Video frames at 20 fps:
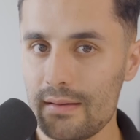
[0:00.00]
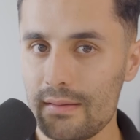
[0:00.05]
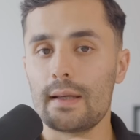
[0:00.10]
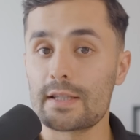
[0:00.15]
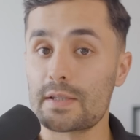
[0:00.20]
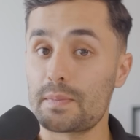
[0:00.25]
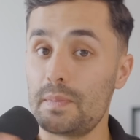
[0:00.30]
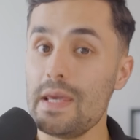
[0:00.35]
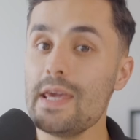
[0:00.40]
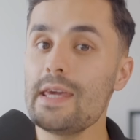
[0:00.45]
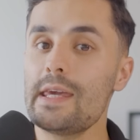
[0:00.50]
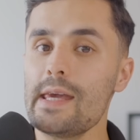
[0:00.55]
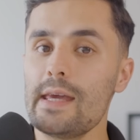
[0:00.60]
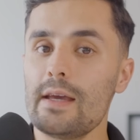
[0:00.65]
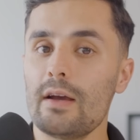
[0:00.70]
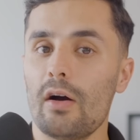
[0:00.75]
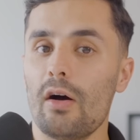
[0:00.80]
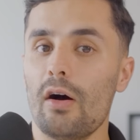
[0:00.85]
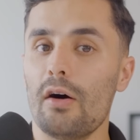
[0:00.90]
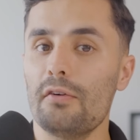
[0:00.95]
Now,
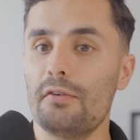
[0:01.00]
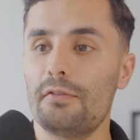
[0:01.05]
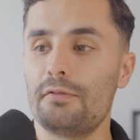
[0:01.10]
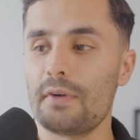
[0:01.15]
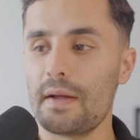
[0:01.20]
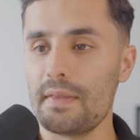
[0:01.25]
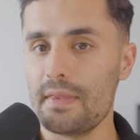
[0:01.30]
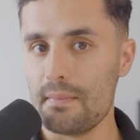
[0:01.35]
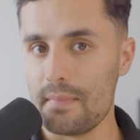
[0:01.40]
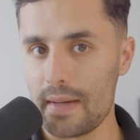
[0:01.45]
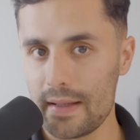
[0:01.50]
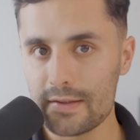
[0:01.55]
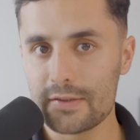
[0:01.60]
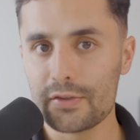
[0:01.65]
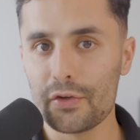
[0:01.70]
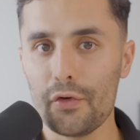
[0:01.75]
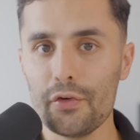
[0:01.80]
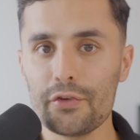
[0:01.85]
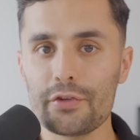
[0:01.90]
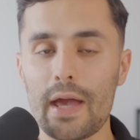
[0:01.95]
speaking of
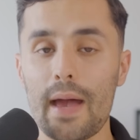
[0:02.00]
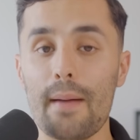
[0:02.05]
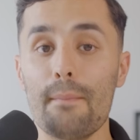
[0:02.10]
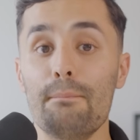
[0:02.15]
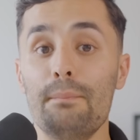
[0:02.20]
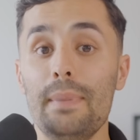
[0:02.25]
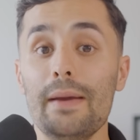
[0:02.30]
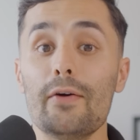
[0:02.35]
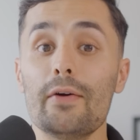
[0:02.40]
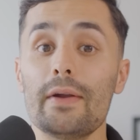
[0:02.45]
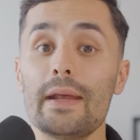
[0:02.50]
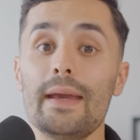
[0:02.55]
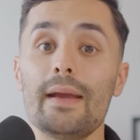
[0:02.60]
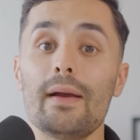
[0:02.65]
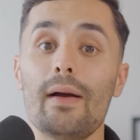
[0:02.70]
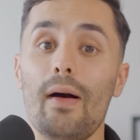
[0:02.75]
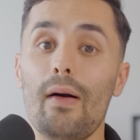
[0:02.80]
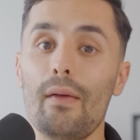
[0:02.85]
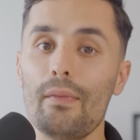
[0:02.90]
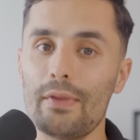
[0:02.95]
fundamentals and
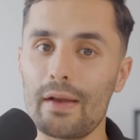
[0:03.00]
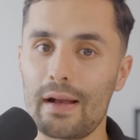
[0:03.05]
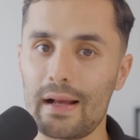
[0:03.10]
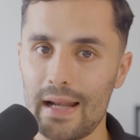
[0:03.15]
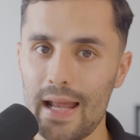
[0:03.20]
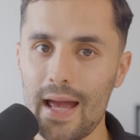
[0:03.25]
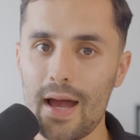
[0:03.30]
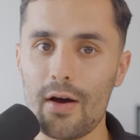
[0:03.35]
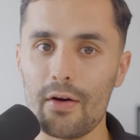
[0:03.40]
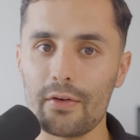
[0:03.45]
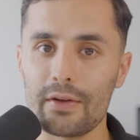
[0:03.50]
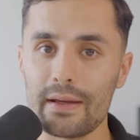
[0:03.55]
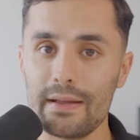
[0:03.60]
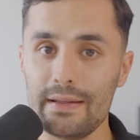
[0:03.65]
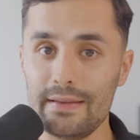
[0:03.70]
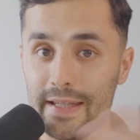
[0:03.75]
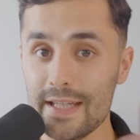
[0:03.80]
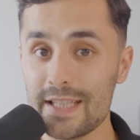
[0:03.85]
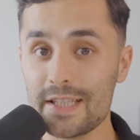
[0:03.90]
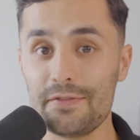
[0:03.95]
building on the cloud,
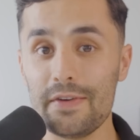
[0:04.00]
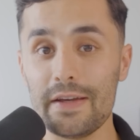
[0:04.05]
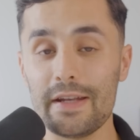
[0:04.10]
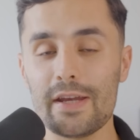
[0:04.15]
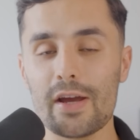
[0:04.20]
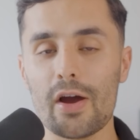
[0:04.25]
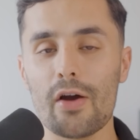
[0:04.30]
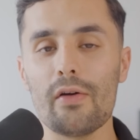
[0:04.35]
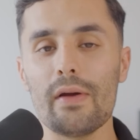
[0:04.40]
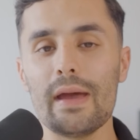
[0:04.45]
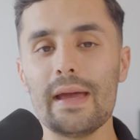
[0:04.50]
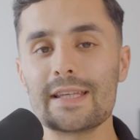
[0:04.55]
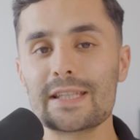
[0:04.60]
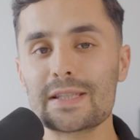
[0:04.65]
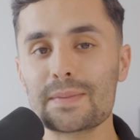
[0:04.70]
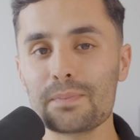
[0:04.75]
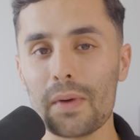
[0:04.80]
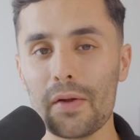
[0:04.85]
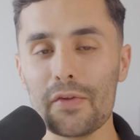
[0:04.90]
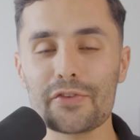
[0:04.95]
this video is
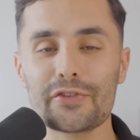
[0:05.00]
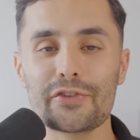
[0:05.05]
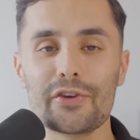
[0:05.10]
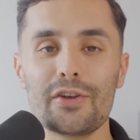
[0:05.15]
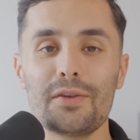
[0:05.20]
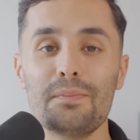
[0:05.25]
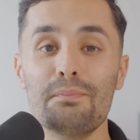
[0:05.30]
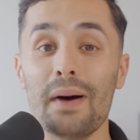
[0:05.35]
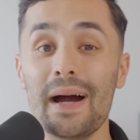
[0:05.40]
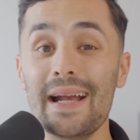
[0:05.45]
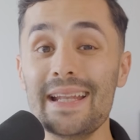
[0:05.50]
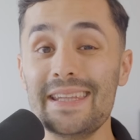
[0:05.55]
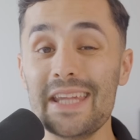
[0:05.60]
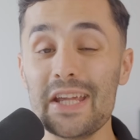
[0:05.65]
sponsored by